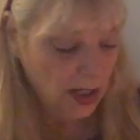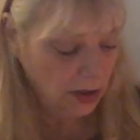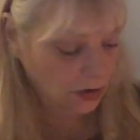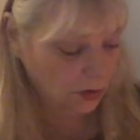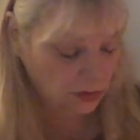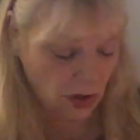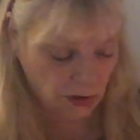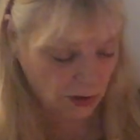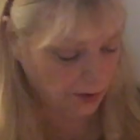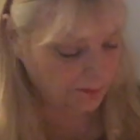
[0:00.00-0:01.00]
you're no
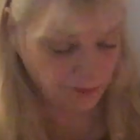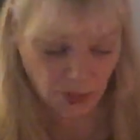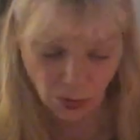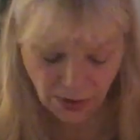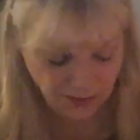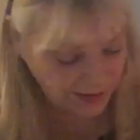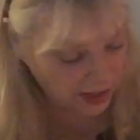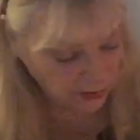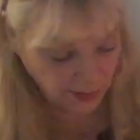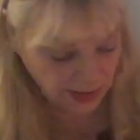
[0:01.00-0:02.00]
longer
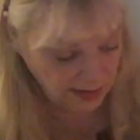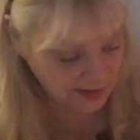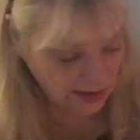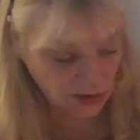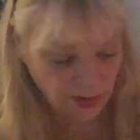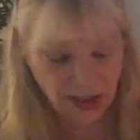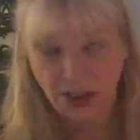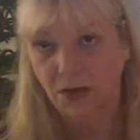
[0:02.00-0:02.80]
reevaluating a situation.